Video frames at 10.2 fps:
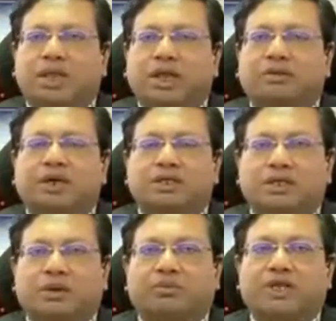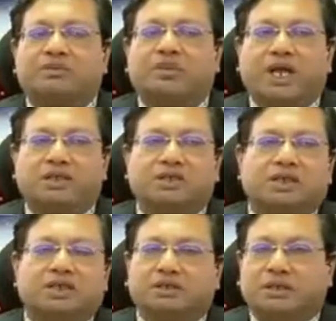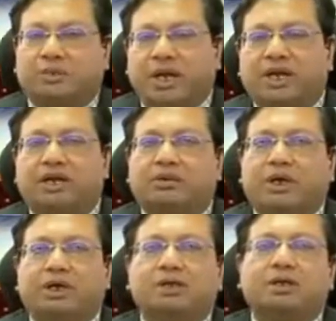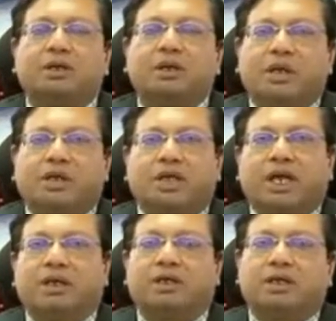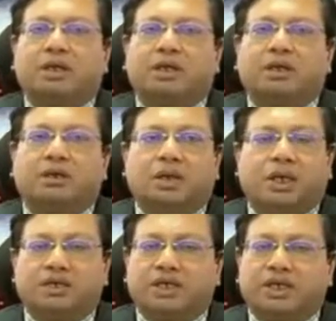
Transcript: there was some mismatch in supply and demand. That at